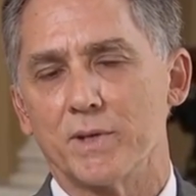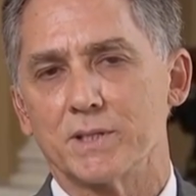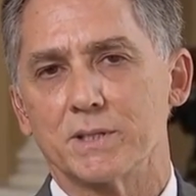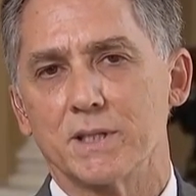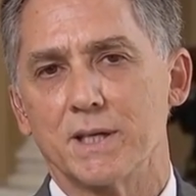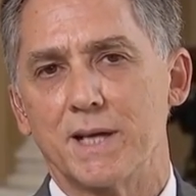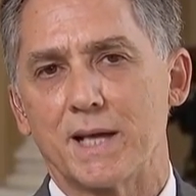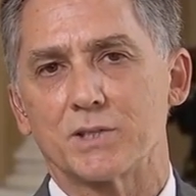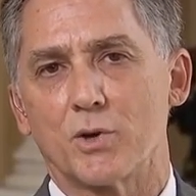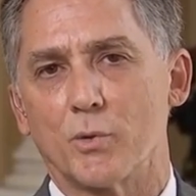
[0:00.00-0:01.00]
this uh,
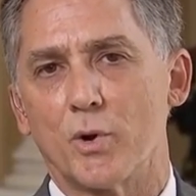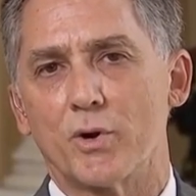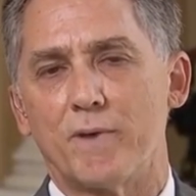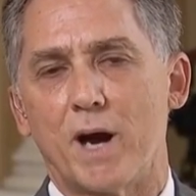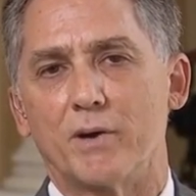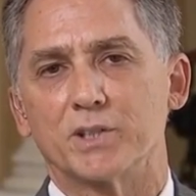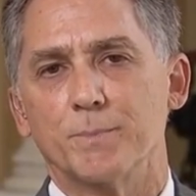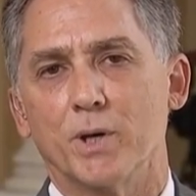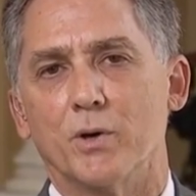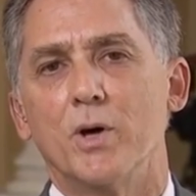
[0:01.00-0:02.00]
next coronavirus
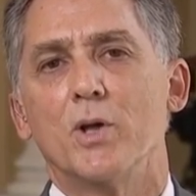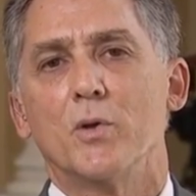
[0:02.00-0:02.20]
bill.